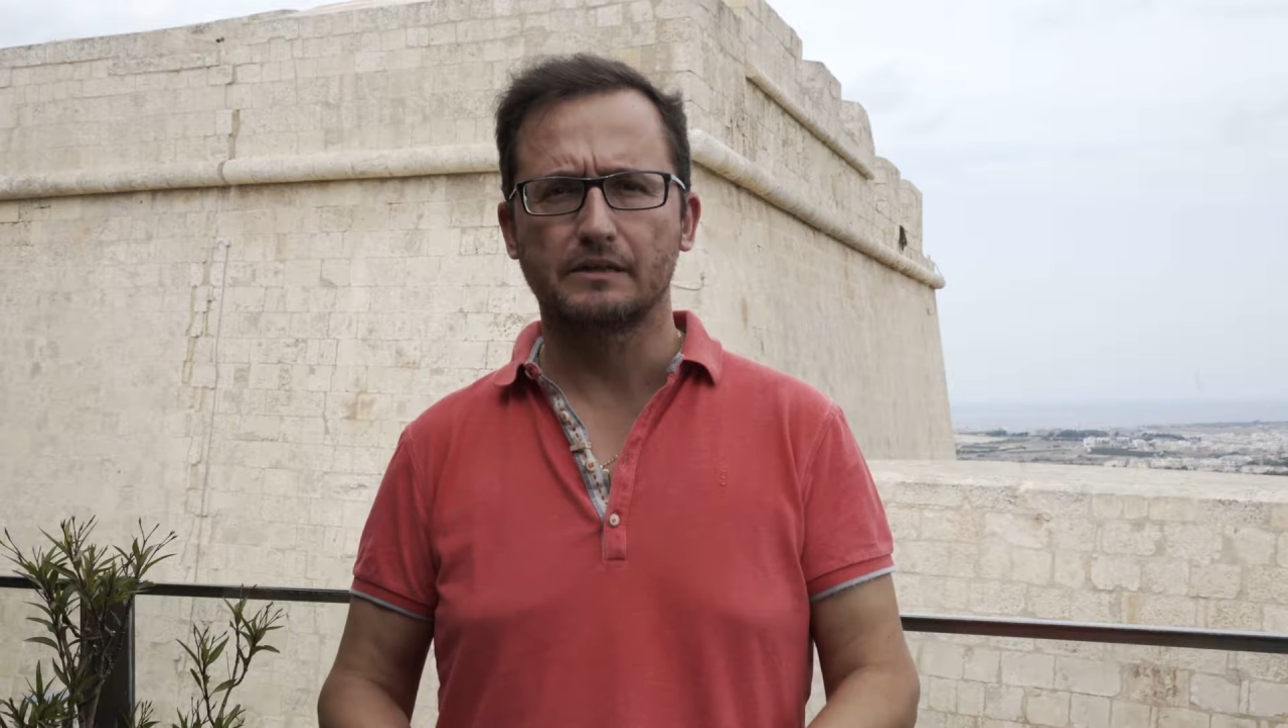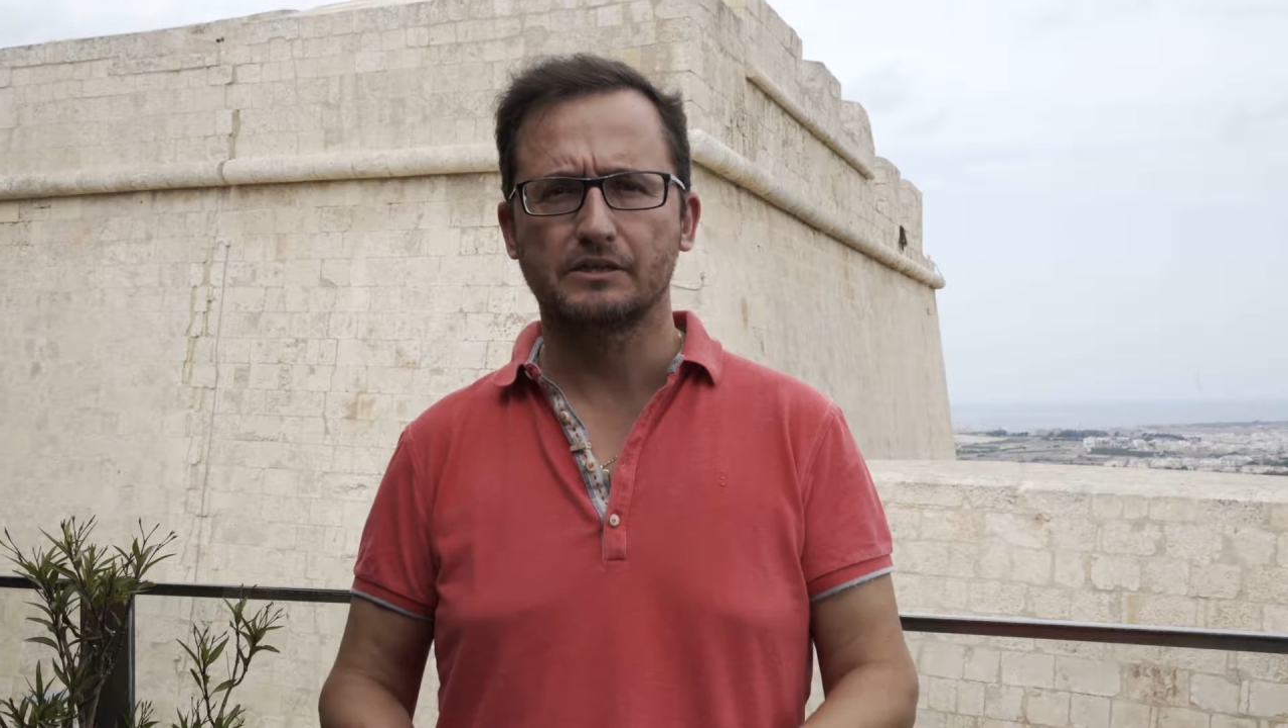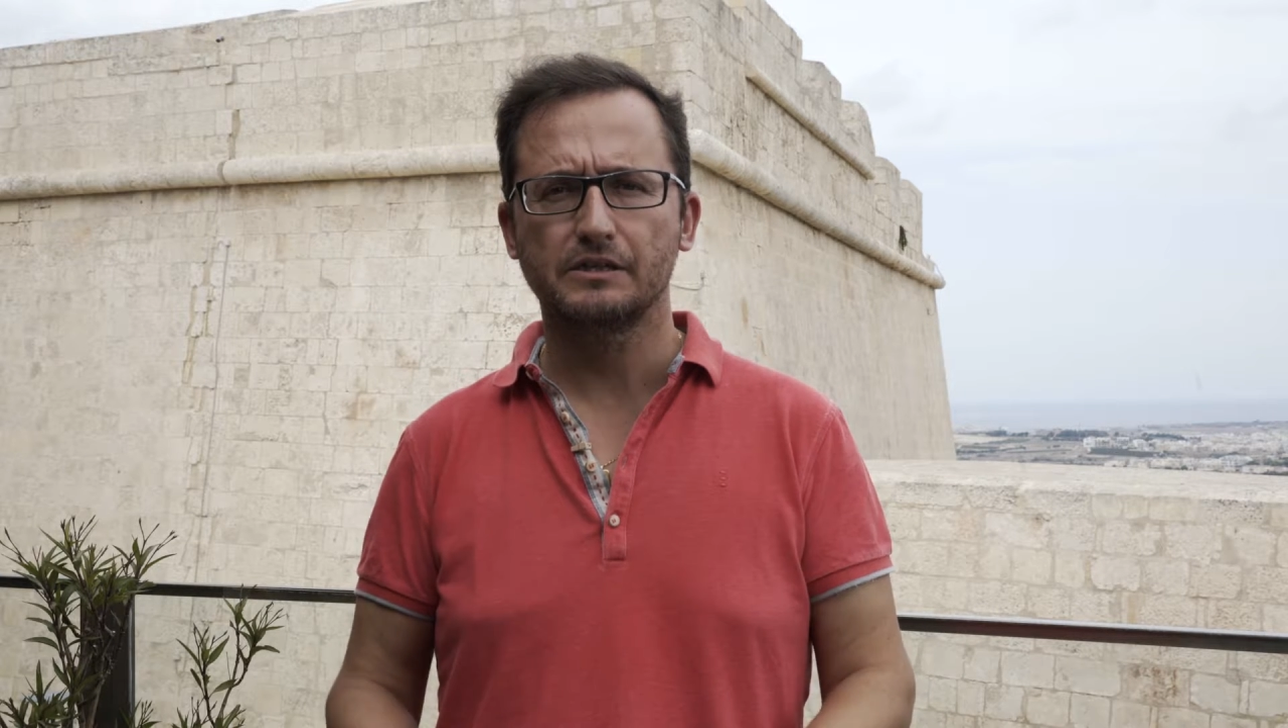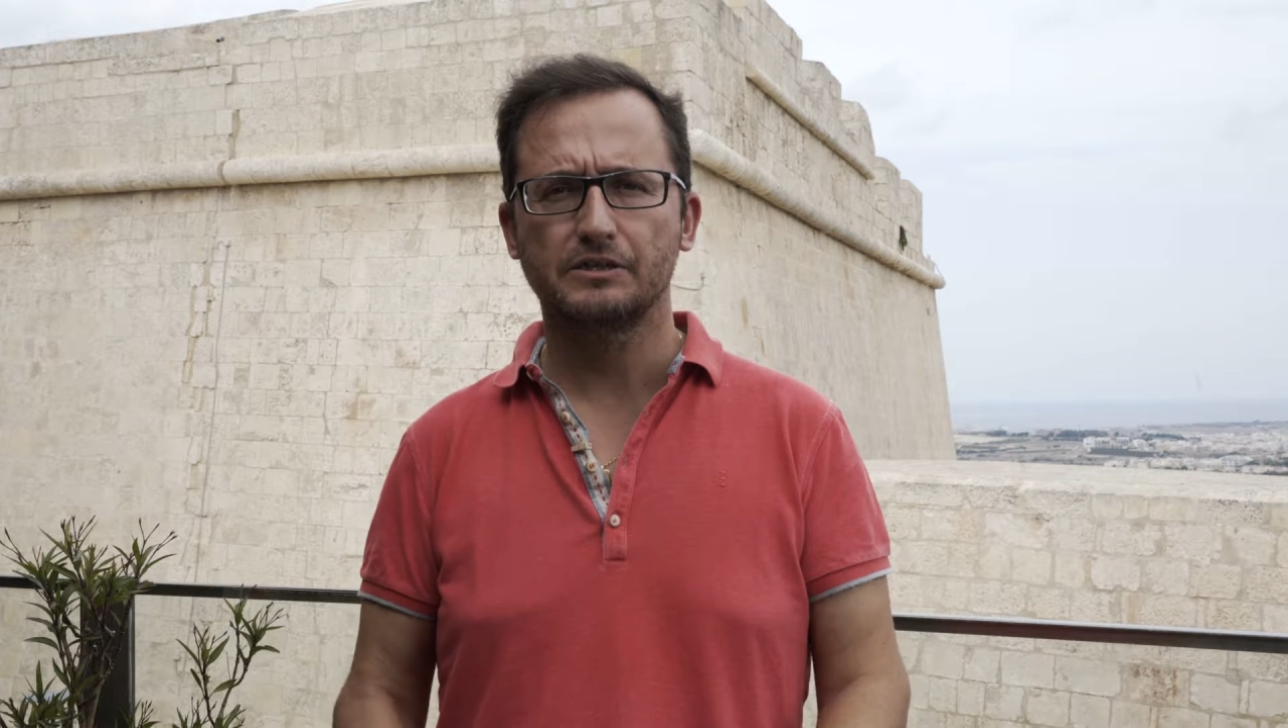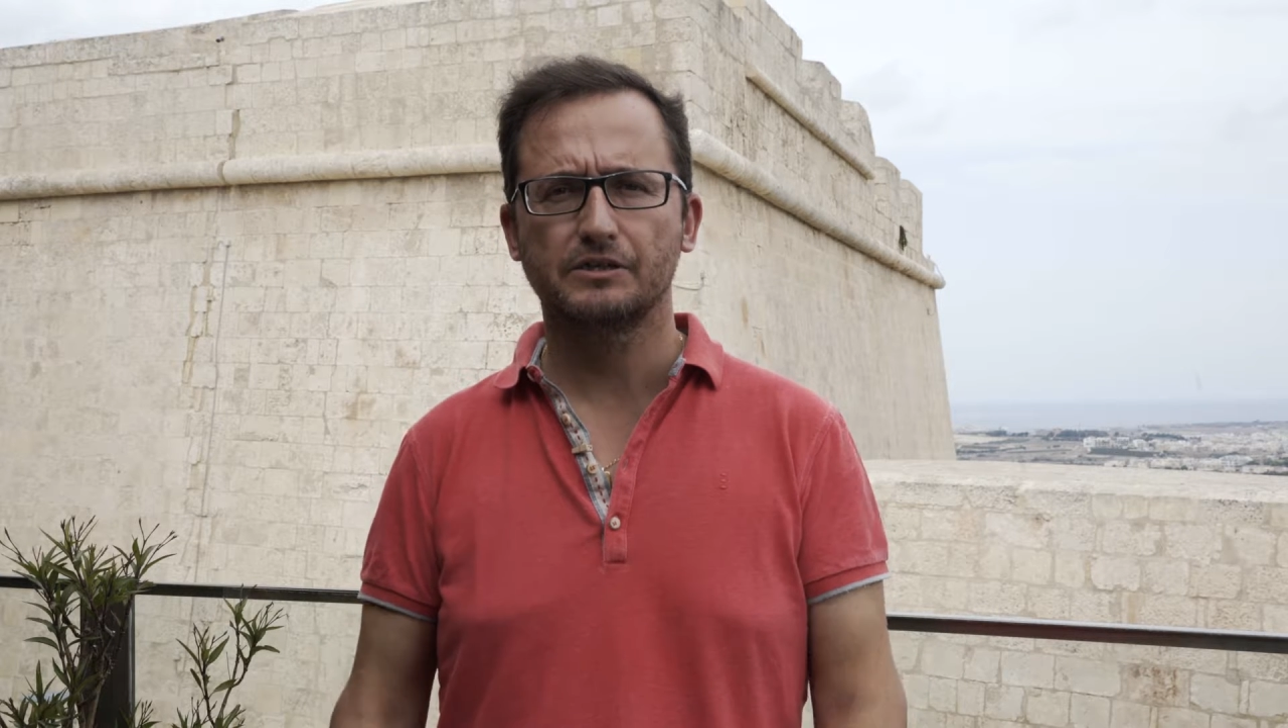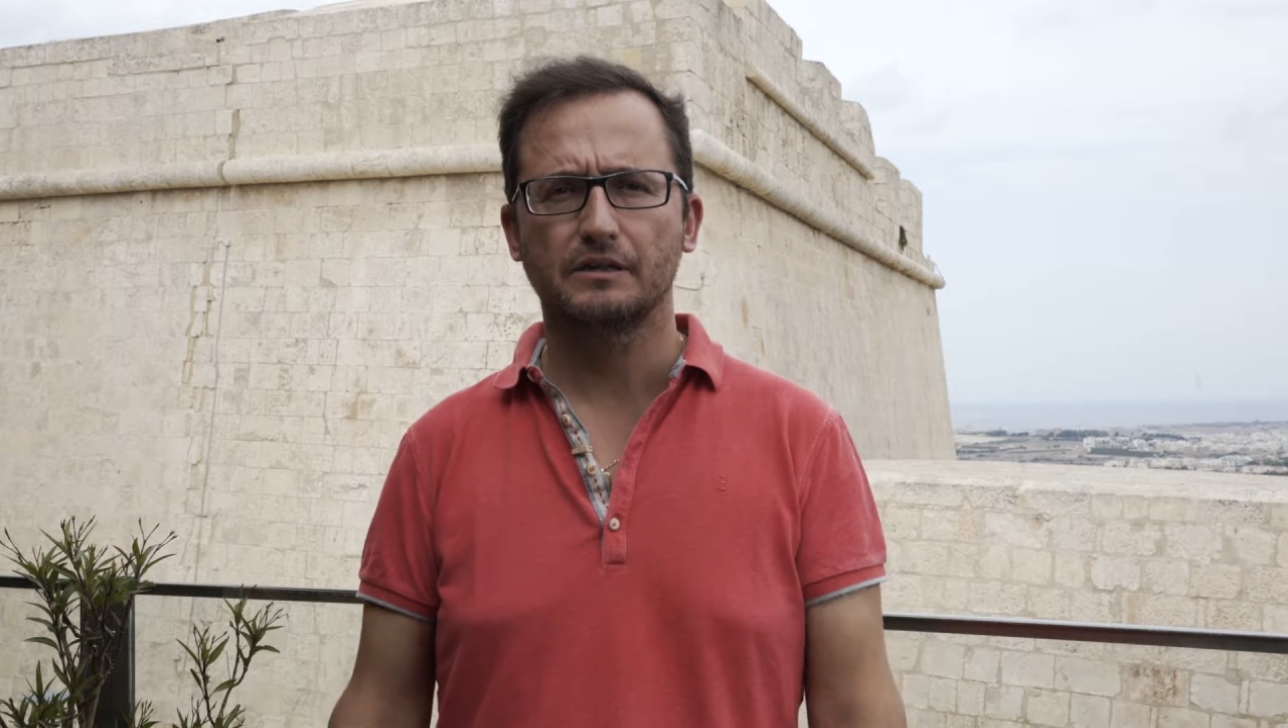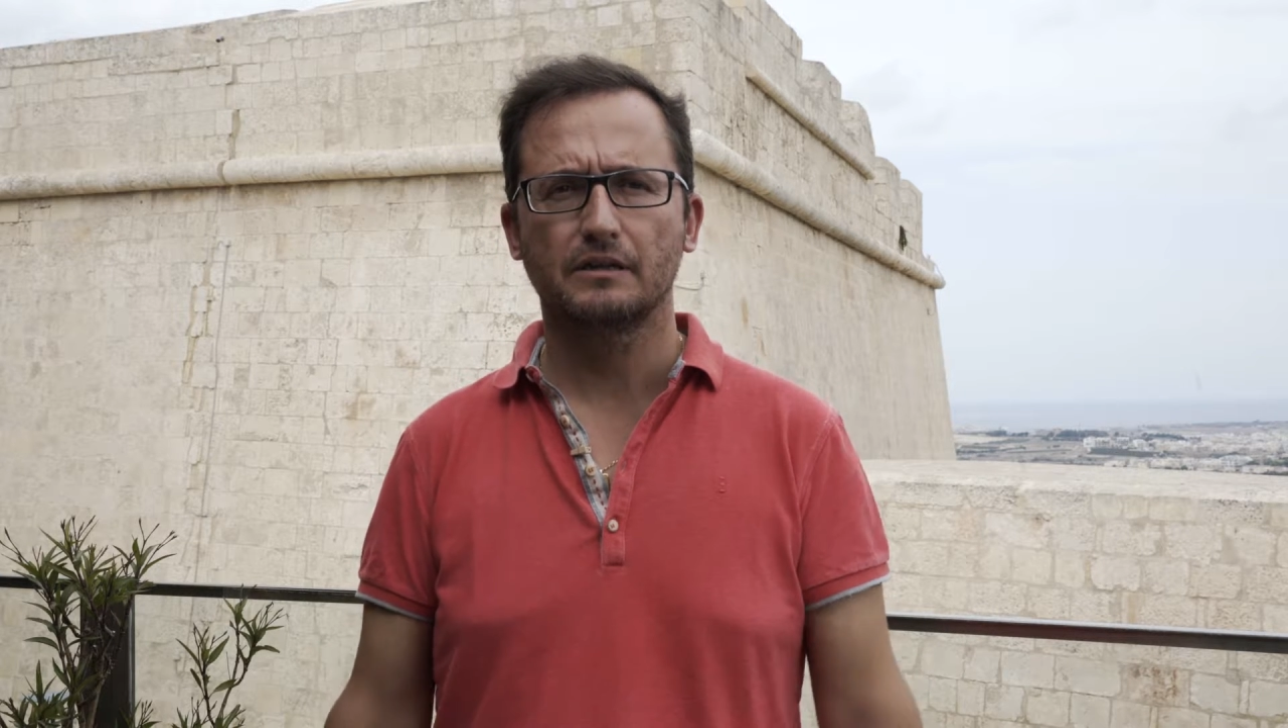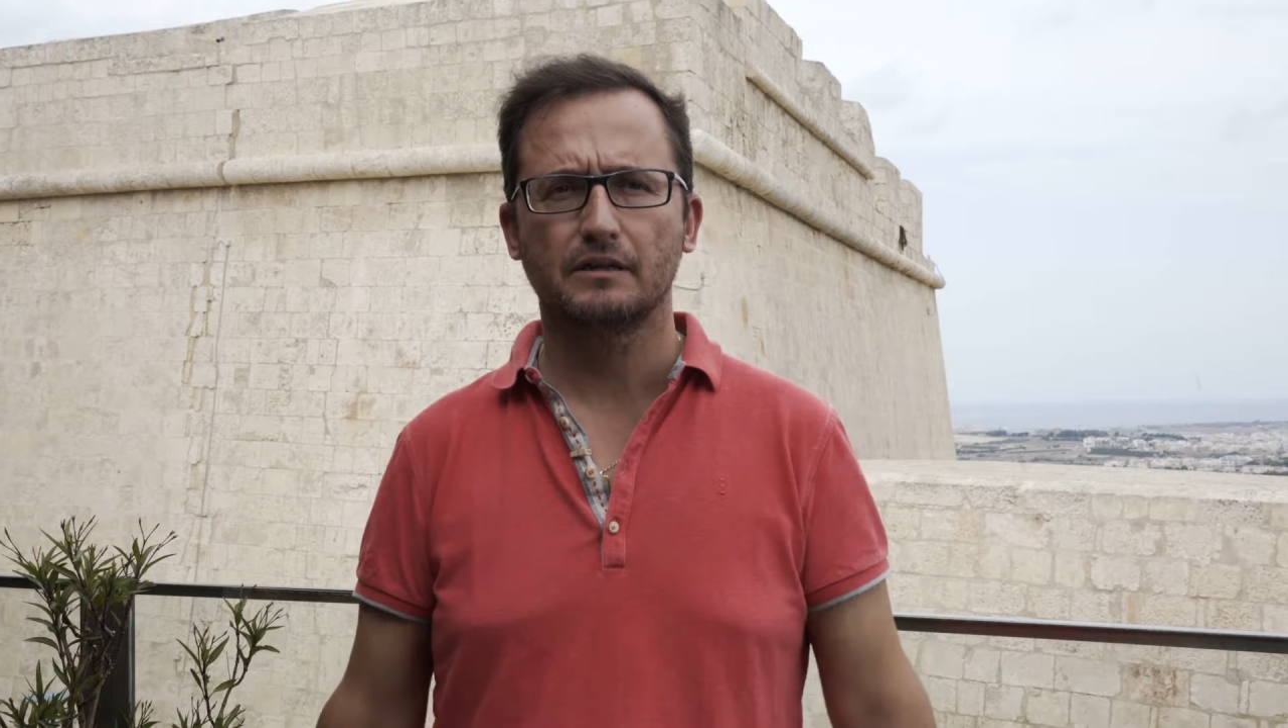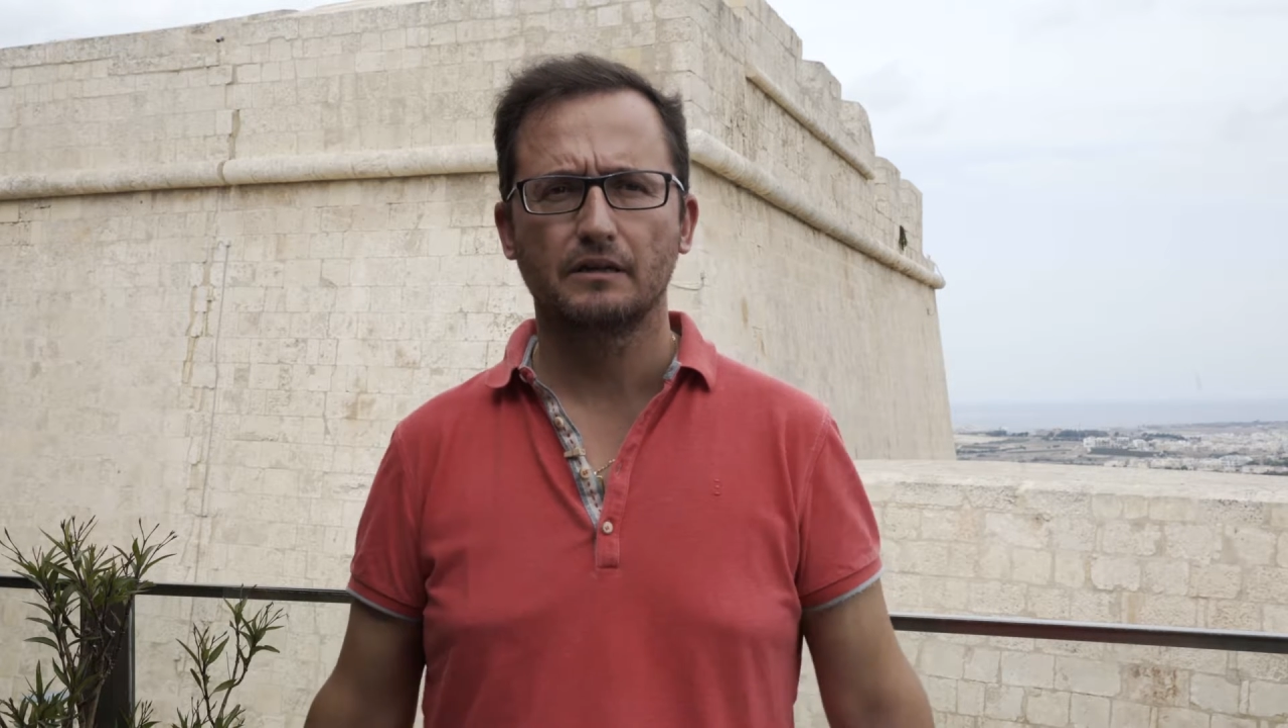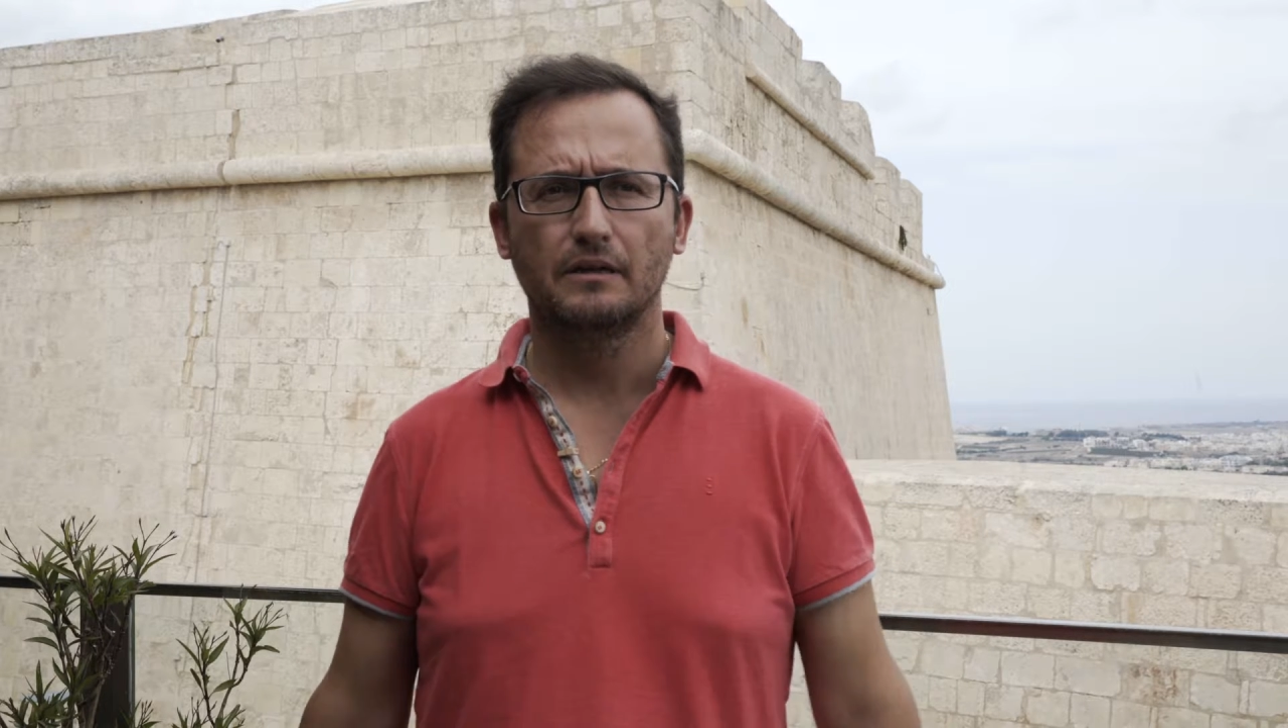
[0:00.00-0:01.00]

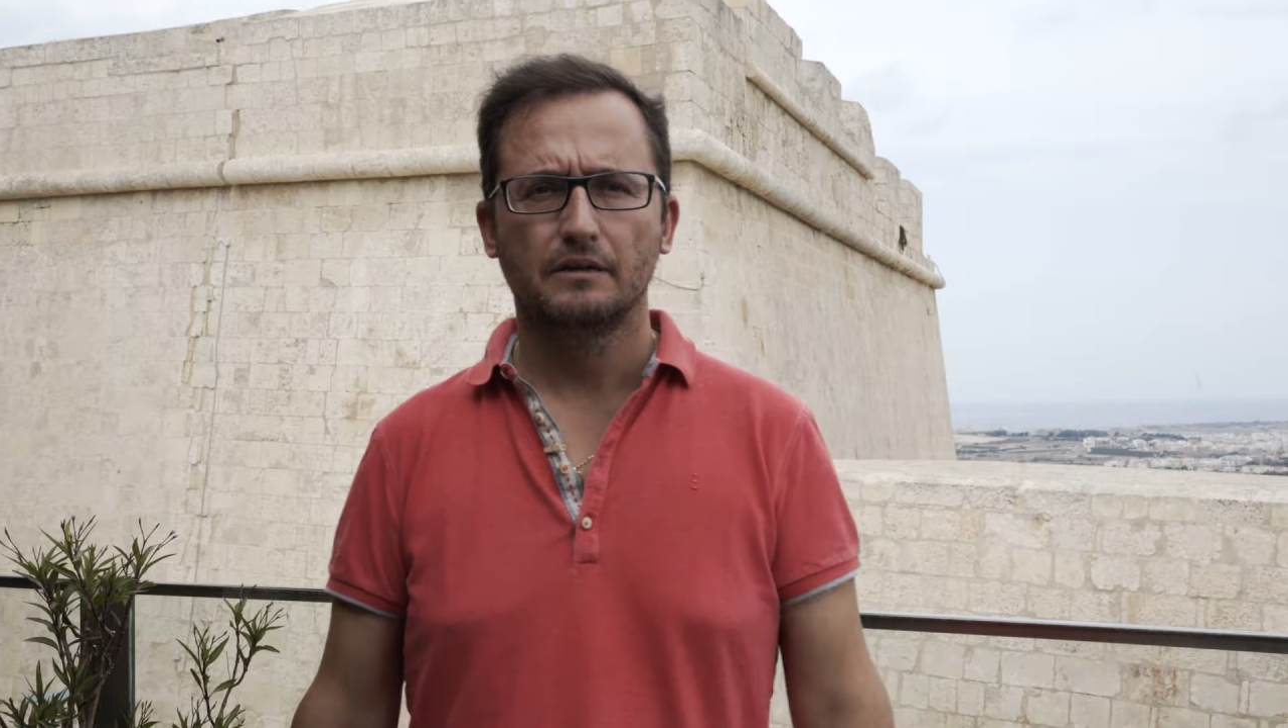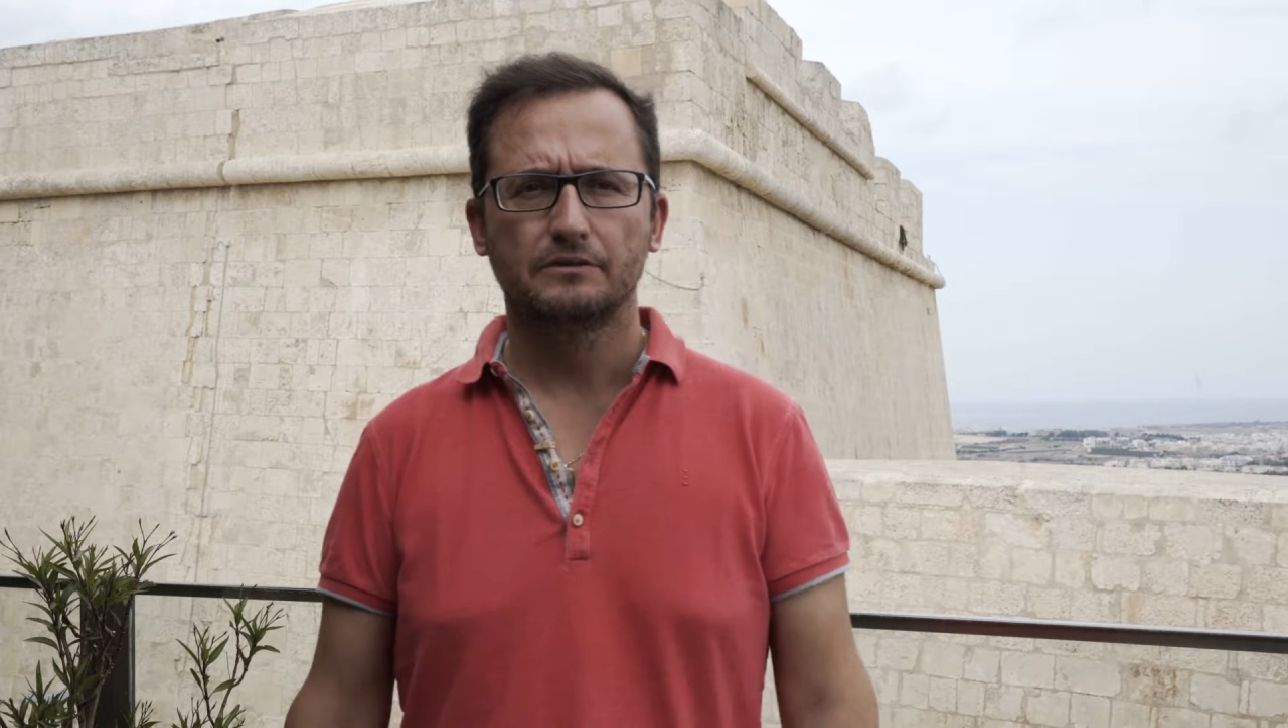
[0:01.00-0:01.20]
essential